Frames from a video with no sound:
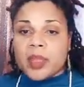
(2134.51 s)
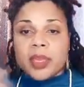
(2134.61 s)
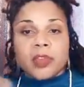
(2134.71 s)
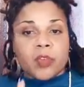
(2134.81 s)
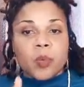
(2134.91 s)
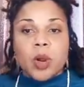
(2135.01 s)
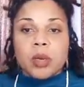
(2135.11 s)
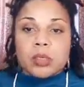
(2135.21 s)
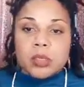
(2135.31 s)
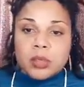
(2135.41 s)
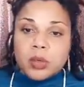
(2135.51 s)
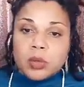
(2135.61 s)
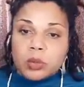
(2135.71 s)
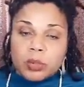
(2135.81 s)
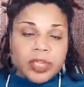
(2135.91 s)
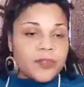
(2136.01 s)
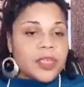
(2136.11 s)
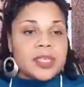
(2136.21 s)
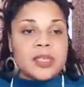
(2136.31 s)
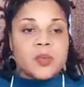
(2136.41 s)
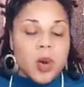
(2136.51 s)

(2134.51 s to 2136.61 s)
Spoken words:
If it worked, cool. If it didn't